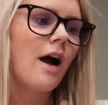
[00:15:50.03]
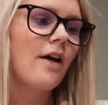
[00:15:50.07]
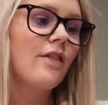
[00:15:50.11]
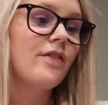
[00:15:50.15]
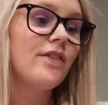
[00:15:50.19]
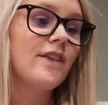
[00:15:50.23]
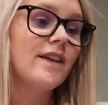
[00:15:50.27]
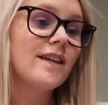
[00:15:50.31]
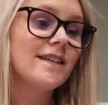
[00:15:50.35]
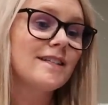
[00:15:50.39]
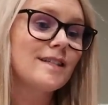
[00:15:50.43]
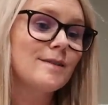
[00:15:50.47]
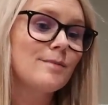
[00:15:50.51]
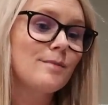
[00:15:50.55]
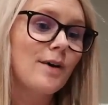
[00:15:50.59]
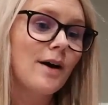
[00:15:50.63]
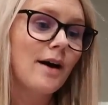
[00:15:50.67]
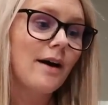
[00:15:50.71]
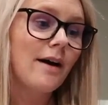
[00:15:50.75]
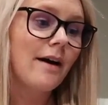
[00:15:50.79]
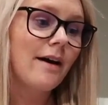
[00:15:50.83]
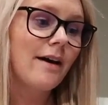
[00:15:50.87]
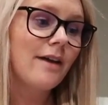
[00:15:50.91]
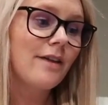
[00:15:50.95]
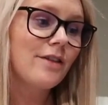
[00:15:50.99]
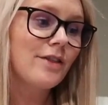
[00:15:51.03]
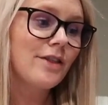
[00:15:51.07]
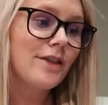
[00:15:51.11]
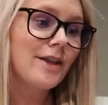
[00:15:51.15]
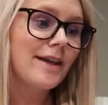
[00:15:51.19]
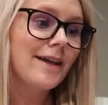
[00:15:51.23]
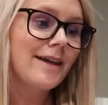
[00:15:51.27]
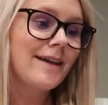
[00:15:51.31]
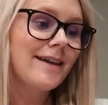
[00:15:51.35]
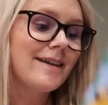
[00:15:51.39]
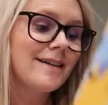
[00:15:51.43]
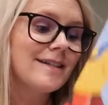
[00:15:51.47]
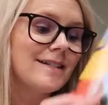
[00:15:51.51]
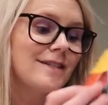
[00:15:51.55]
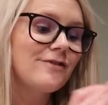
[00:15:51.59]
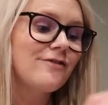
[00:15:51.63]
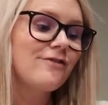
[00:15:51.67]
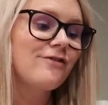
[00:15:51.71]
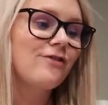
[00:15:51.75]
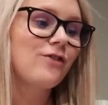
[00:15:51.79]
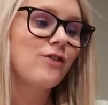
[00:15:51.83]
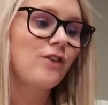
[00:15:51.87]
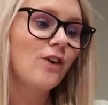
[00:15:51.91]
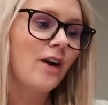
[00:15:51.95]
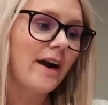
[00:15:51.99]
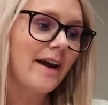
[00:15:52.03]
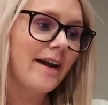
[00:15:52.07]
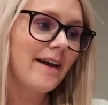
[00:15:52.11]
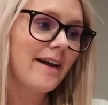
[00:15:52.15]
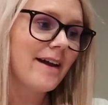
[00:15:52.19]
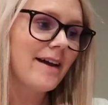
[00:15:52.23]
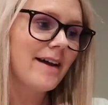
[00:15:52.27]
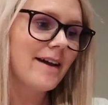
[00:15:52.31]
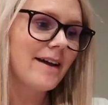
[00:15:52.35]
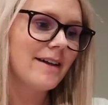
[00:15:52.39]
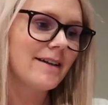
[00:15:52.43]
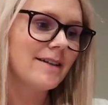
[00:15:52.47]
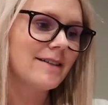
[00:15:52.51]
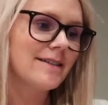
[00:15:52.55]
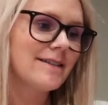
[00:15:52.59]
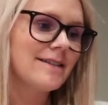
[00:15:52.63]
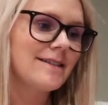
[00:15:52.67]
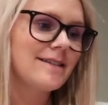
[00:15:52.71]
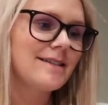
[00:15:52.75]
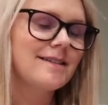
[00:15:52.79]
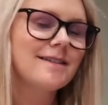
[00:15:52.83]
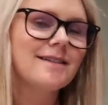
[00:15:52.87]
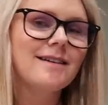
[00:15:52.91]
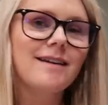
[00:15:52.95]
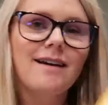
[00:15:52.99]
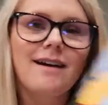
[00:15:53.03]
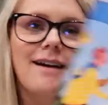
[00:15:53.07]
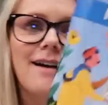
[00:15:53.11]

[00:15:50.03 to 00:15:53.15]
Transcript: This month, it is France.